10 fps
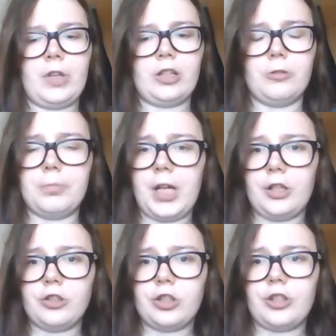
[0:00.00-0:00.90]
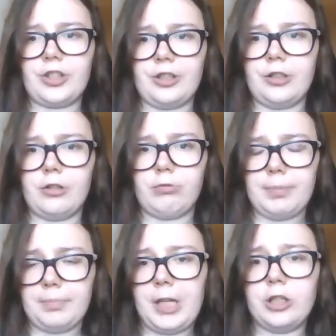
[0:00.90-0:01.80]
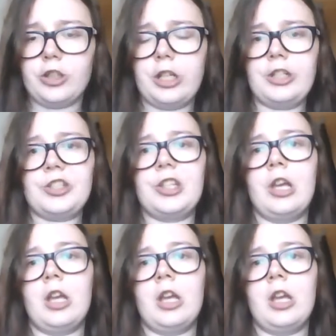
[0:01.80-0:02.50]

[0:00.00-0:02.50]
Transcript: the pages, at the web pages,